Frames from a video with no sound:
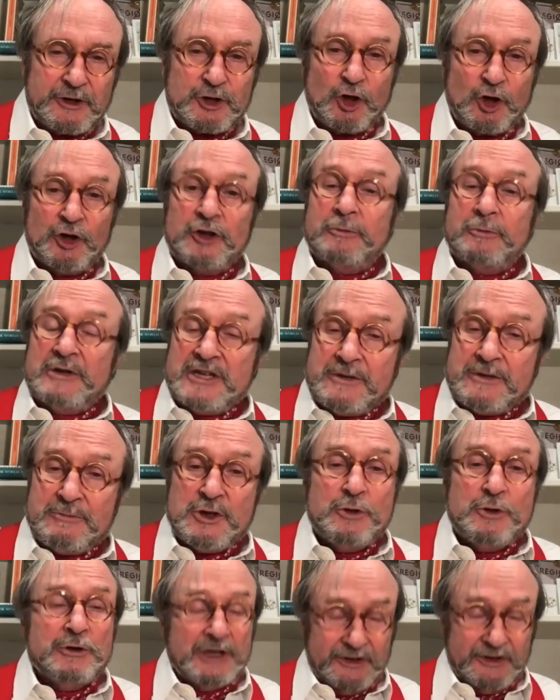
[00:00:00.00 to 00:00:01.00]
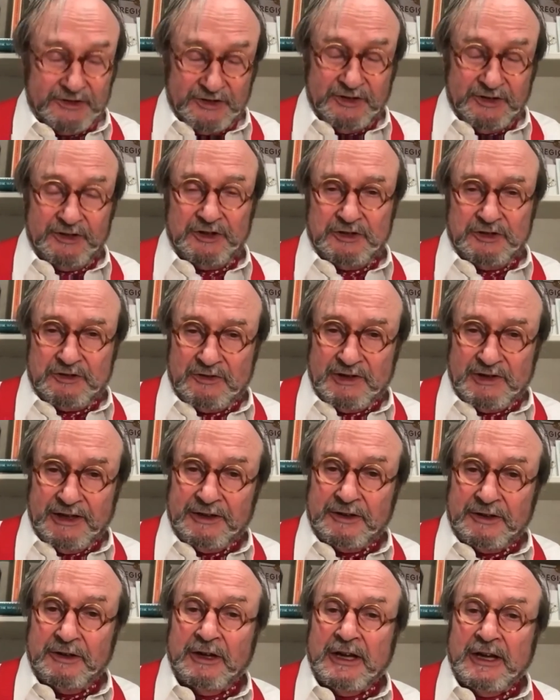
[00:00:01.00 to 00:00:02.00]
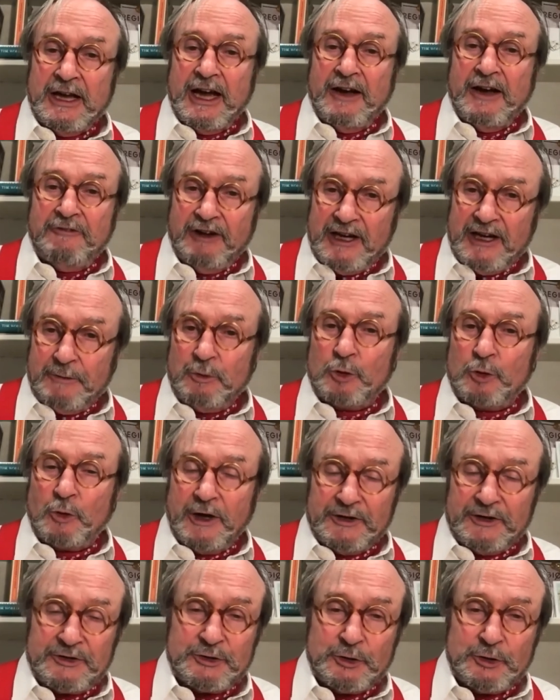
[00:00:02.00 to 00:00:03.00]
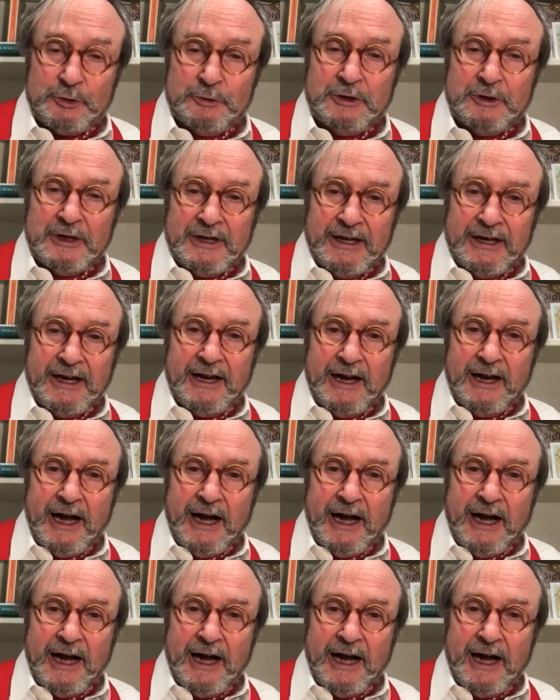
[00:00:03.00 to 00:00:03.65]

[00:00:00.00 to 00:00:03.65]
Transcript: condominium units in the City of London available quite soon uh,